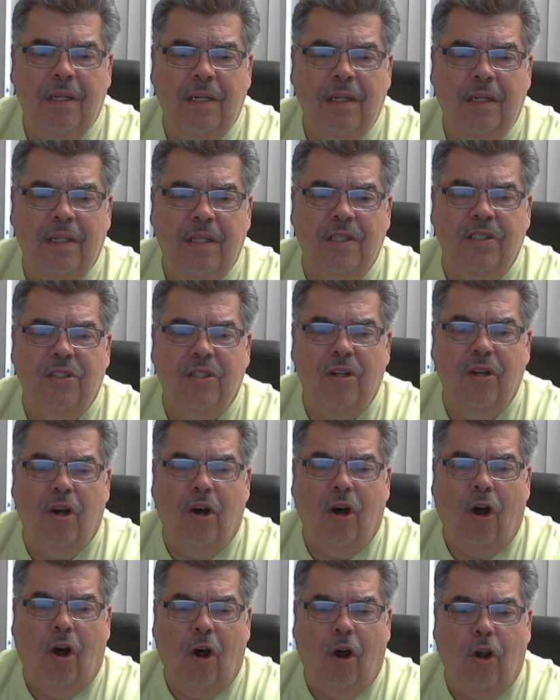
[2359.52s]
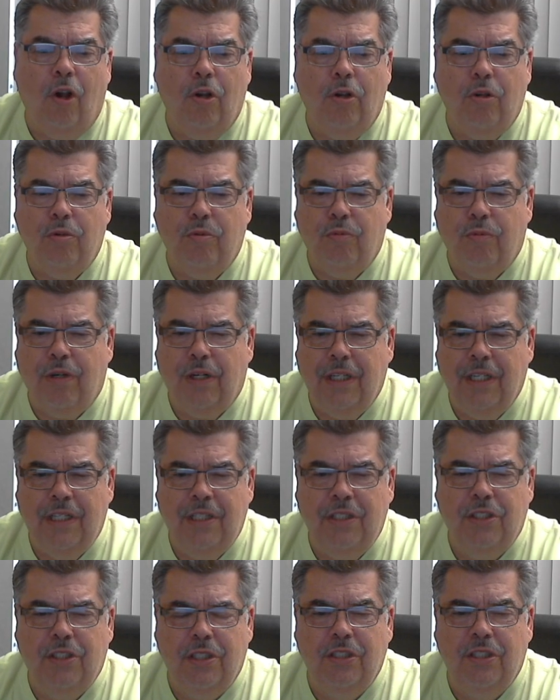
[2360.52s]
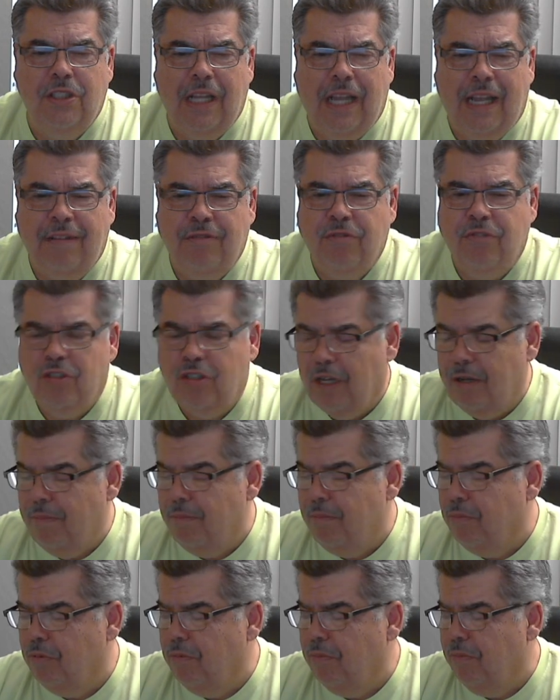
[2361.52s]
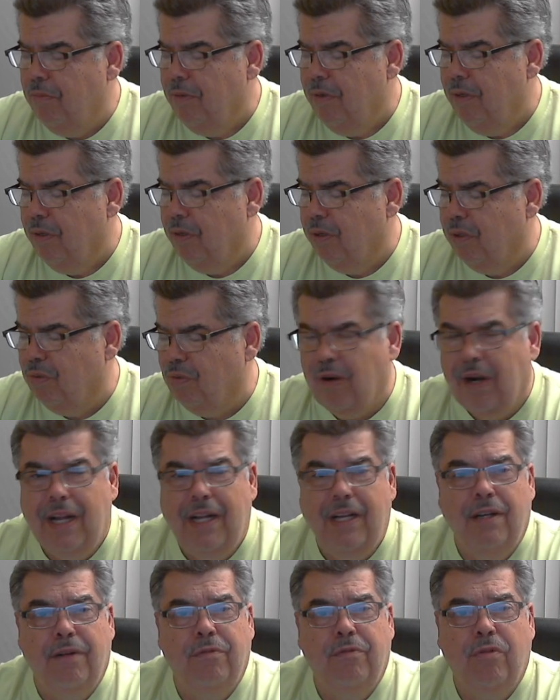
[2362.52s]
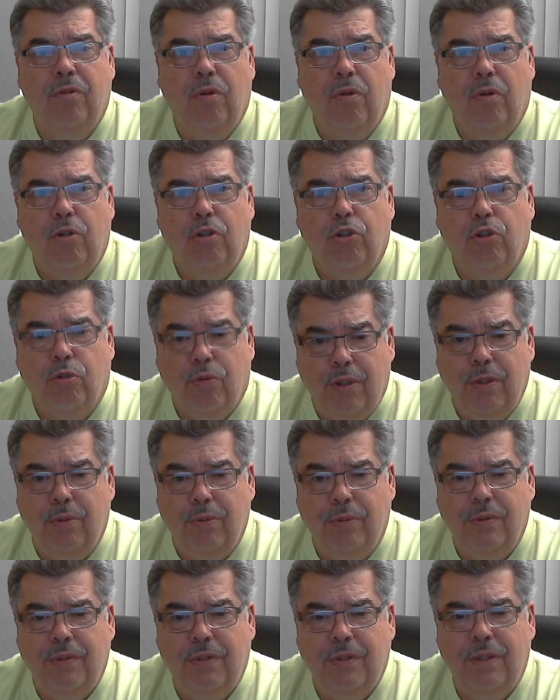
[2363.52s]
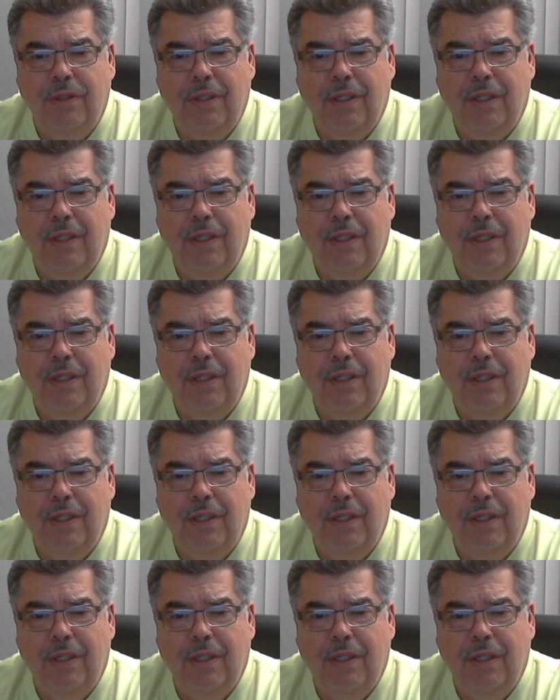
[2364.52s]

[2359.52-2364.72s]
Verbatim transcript: Listen, all religions have some thread of truth